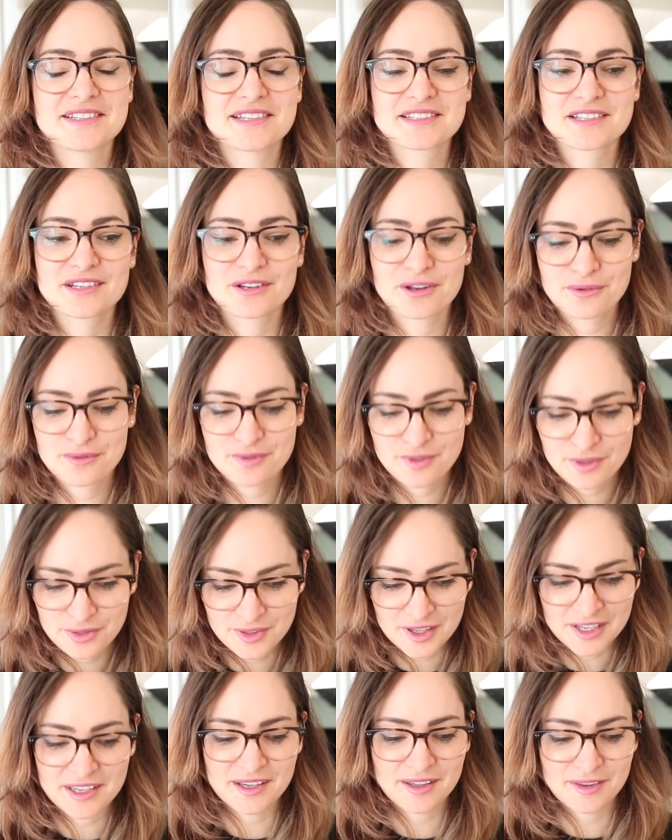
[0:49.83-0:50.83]
It's a lot of the
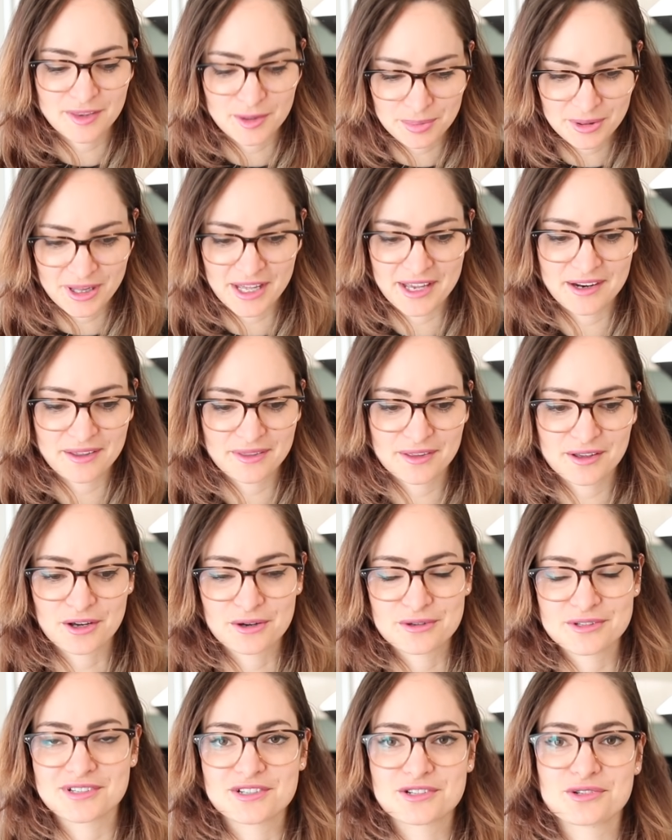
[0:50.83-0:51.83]
thinking and the planning that
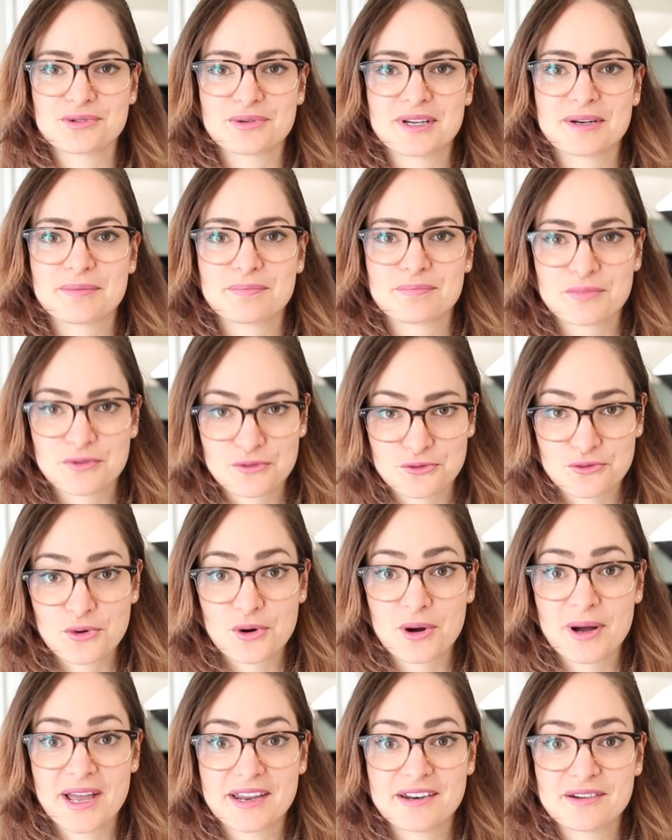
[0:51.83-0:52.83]
goes into it
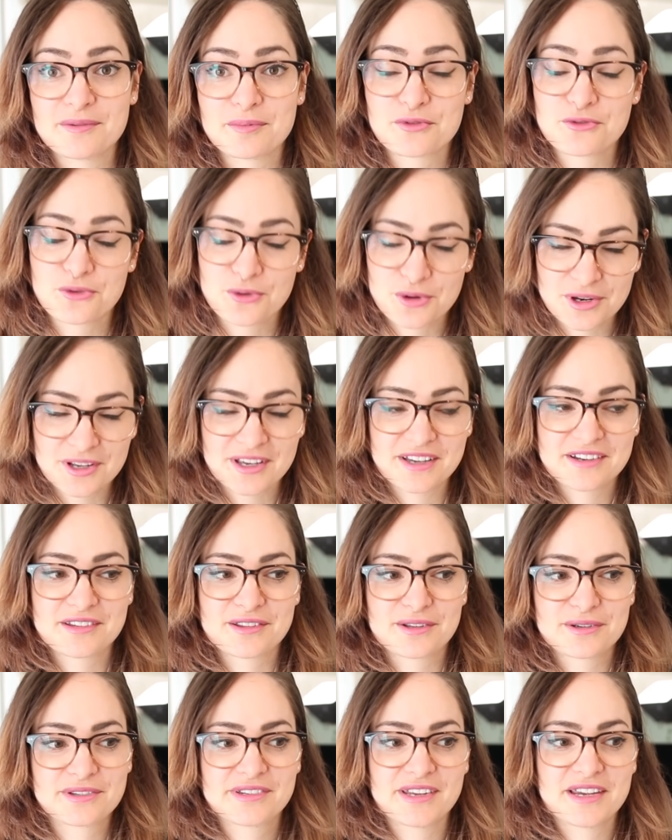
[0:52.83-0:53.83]
beforehand, before you get to
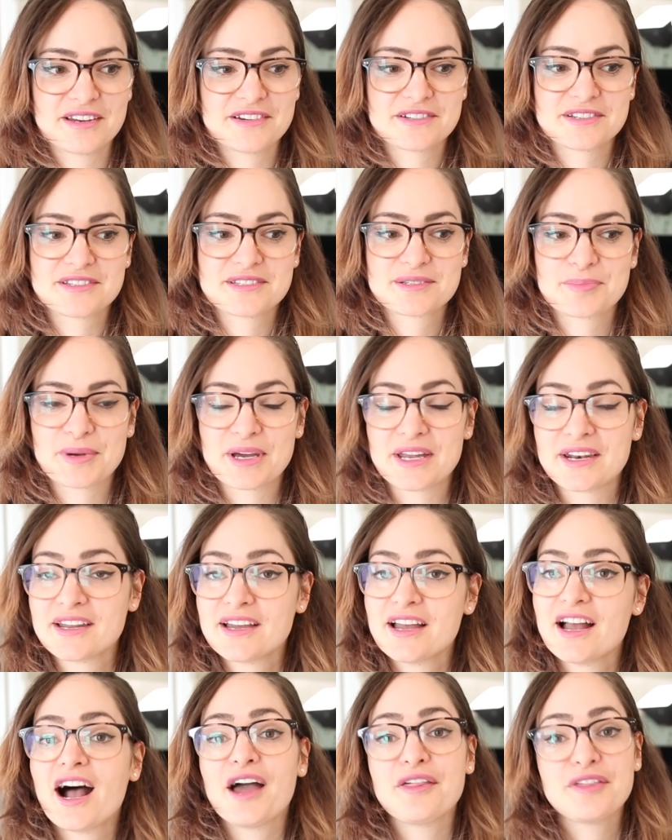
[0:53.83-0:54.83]
those stages. But
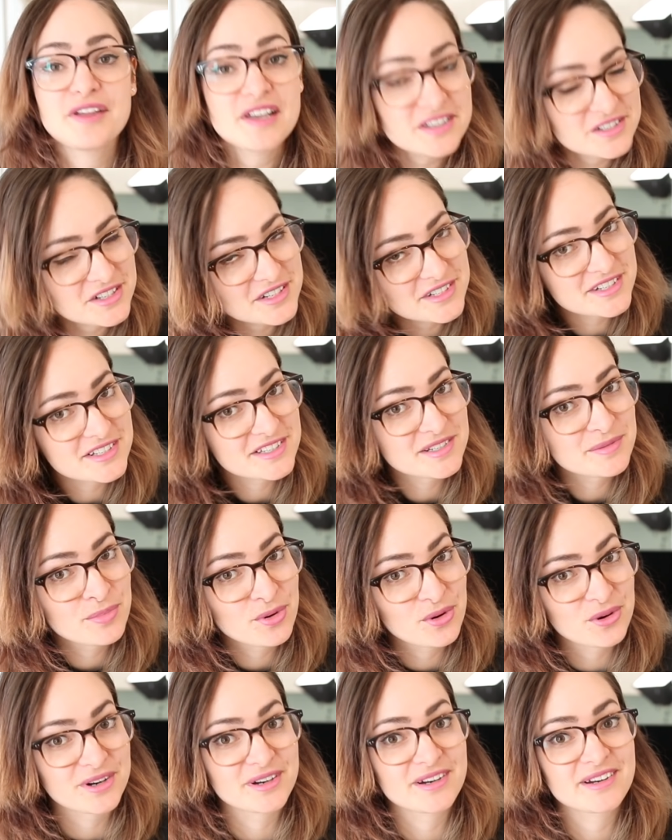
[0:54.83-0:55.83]
I think it's just as
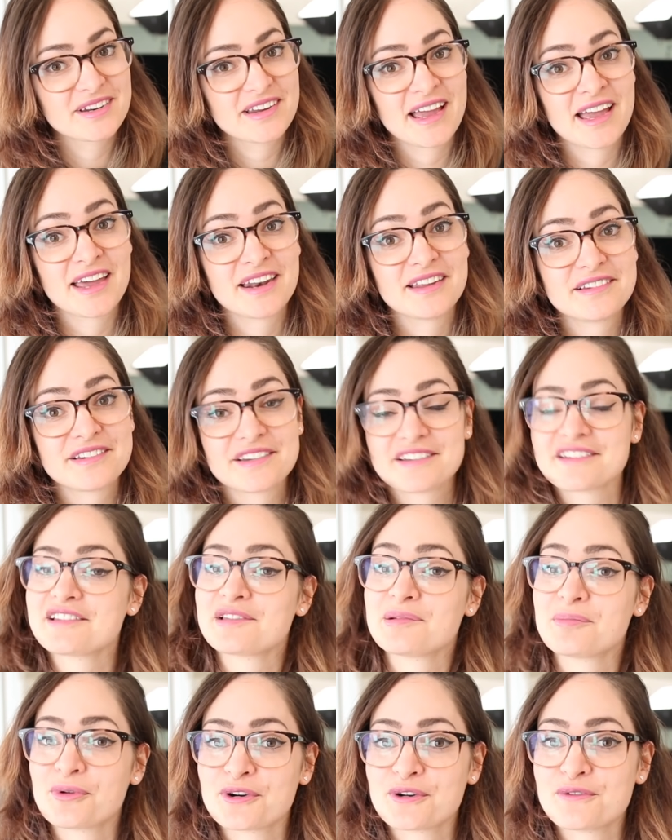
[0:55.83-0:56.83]
important and it's just
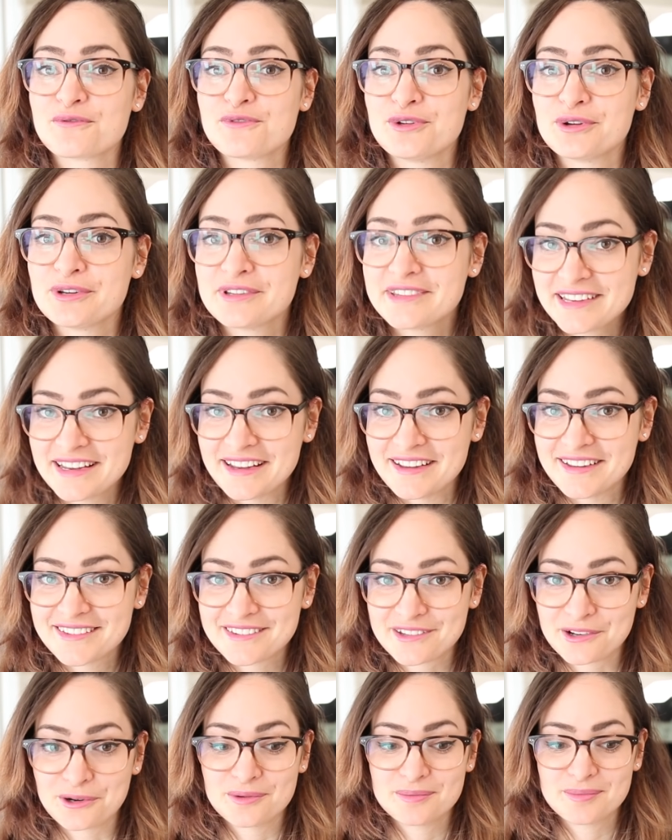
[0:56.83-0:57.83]
as important for you to see.
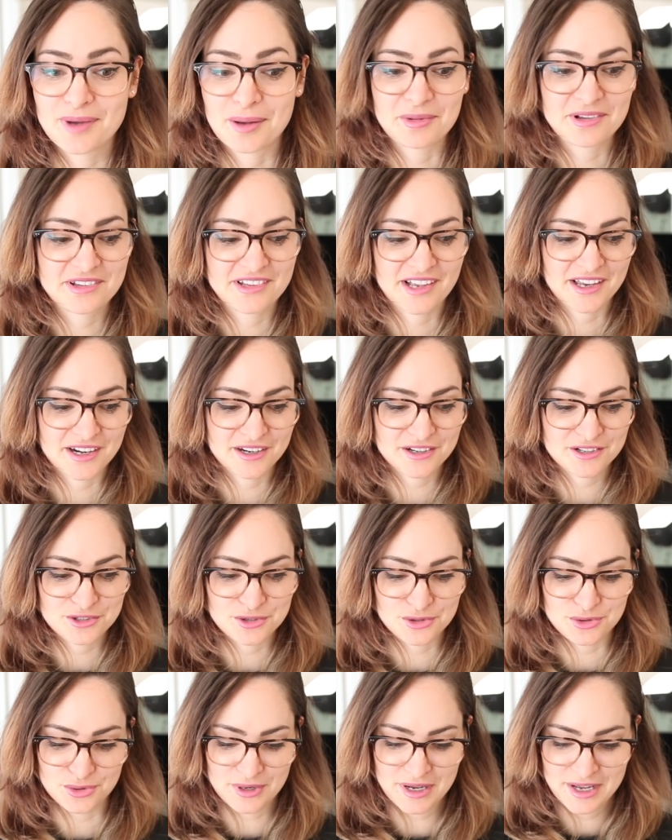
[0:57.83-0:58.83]
So I'm excited
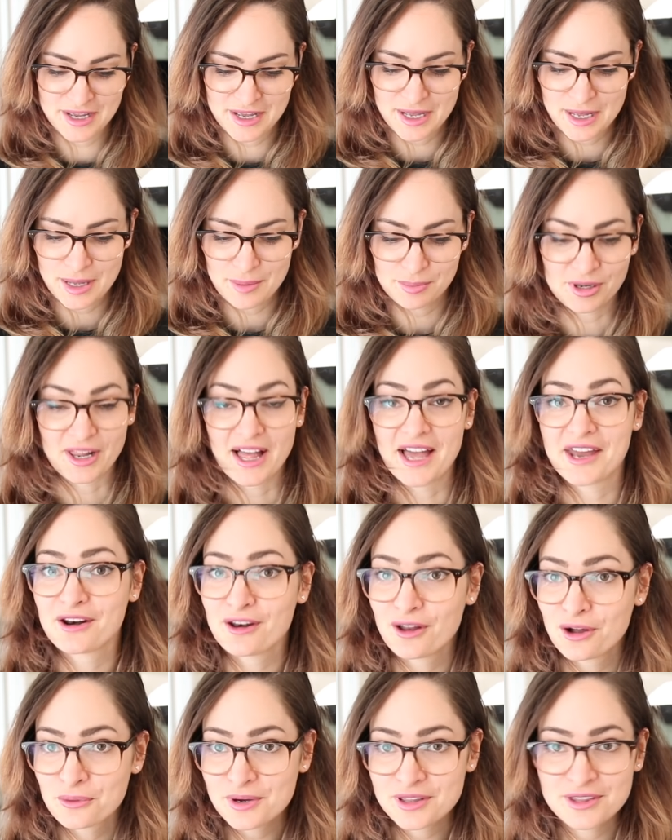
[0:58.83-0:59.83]
to plan
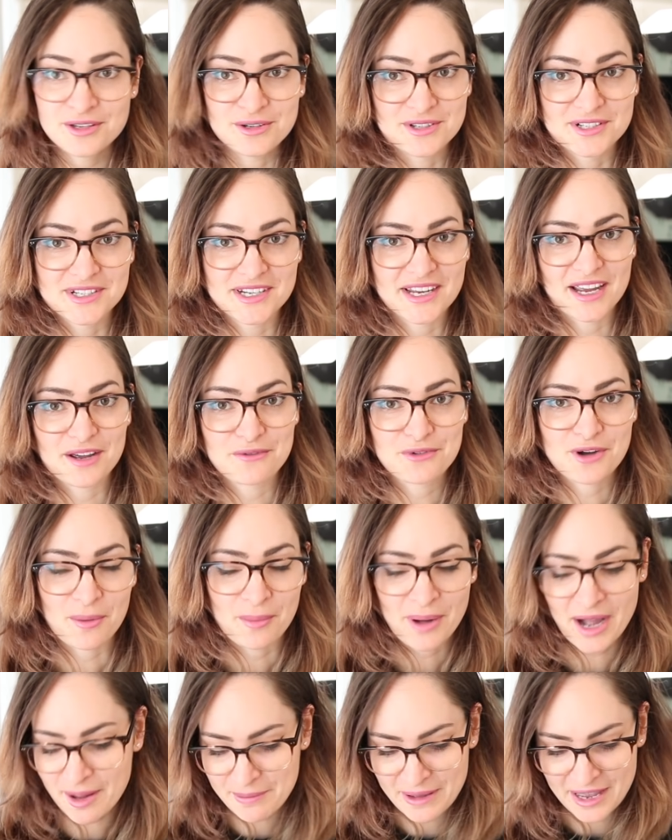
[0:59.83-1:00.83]
along with you today. I've got
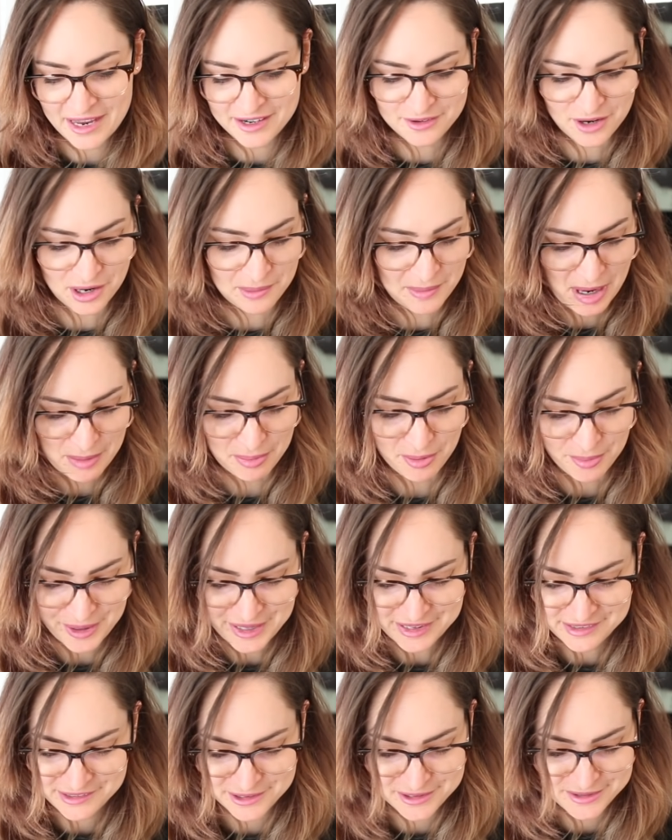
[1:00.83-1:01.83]
my iPad, got my Apple
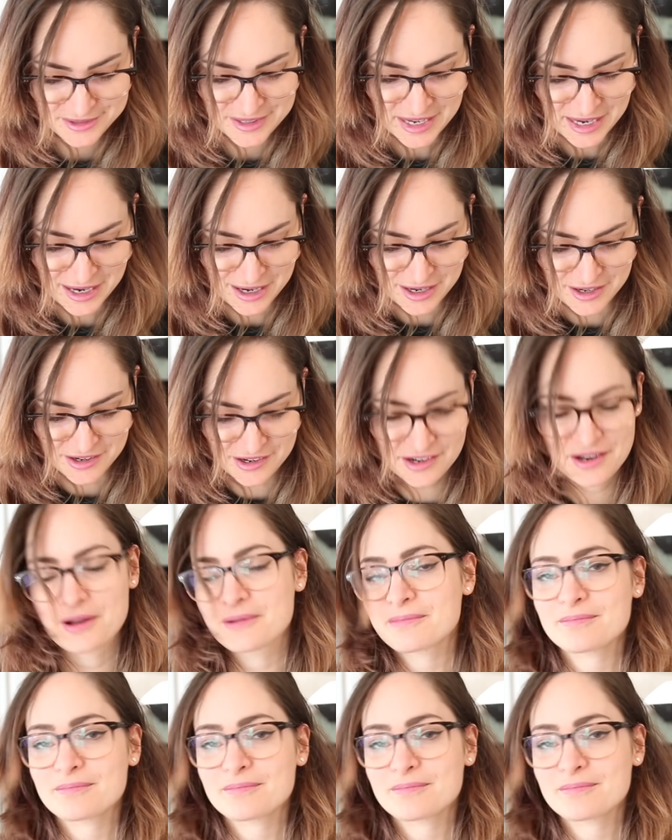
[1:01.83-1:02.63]
Pencil, and